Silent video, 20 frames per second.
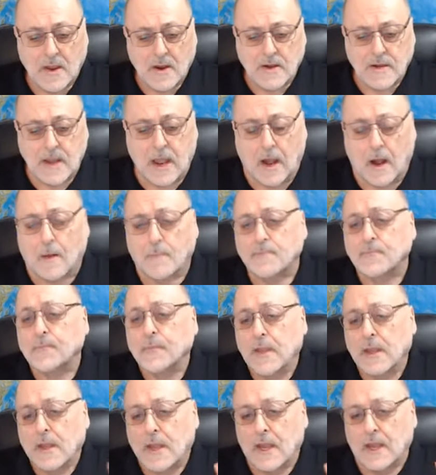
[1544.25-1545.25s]
Now,
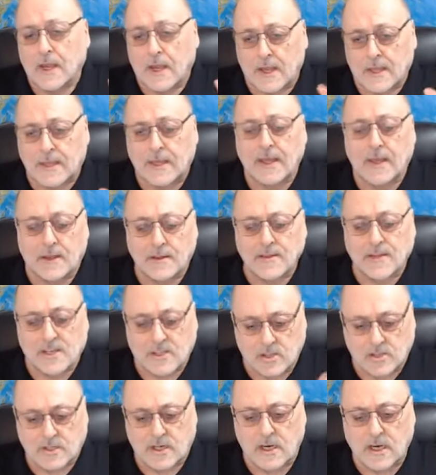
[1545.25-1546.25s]
Again, the
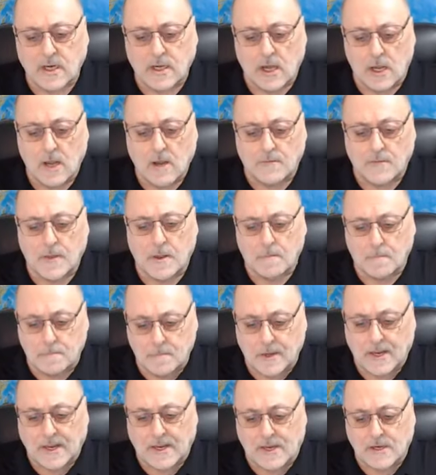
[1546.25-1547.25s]
seat of the
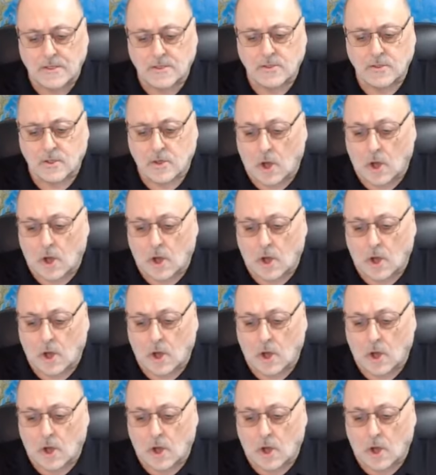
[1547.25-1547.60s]
beast,